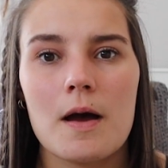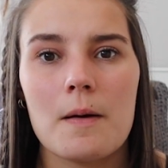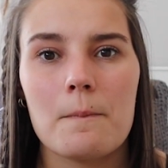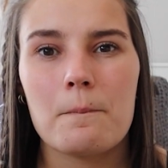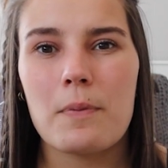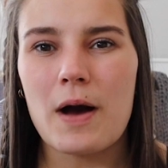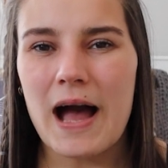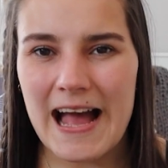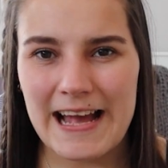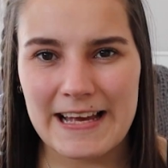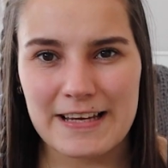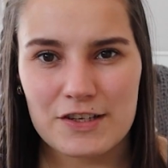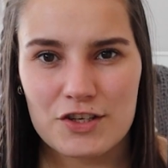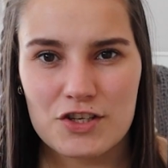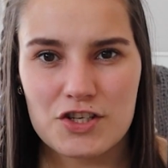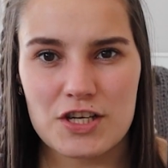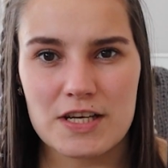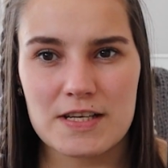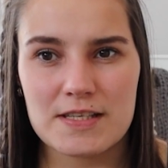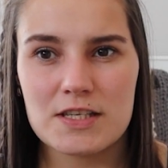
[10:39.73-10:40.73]
but
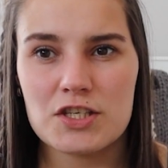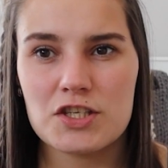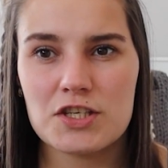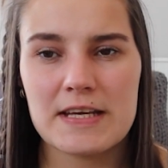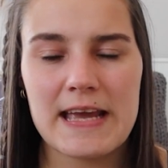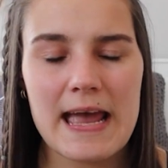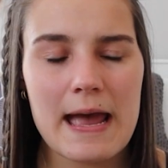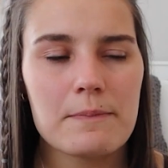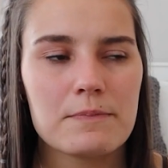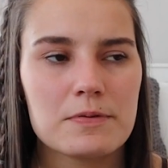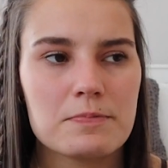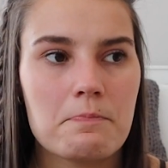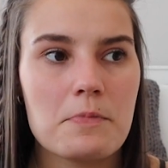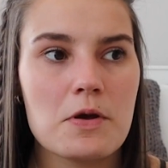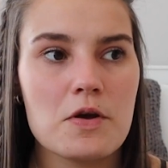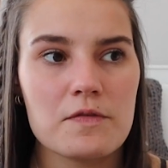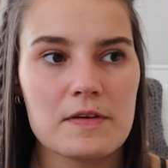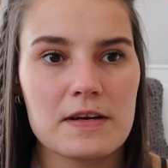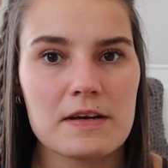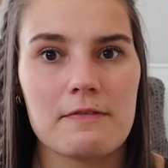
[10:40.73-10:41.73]
anxious, so she kept
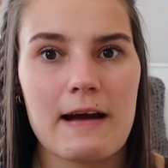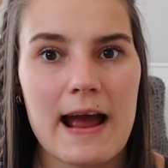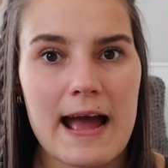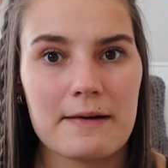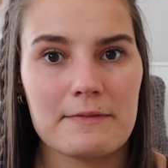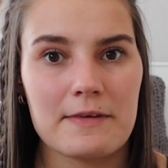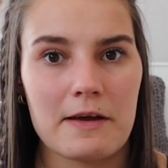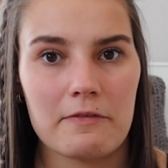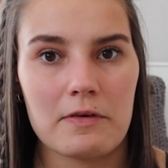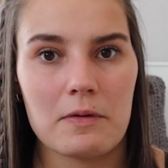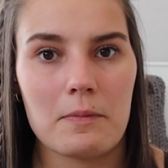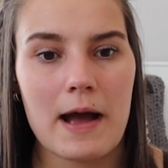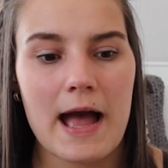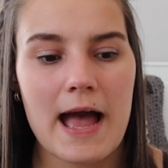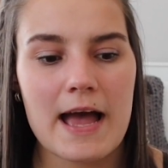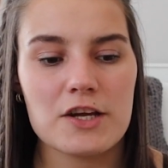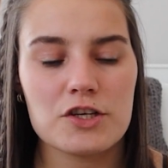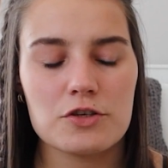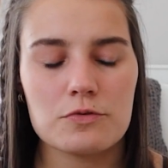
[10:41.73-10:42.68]
moving around everywhere.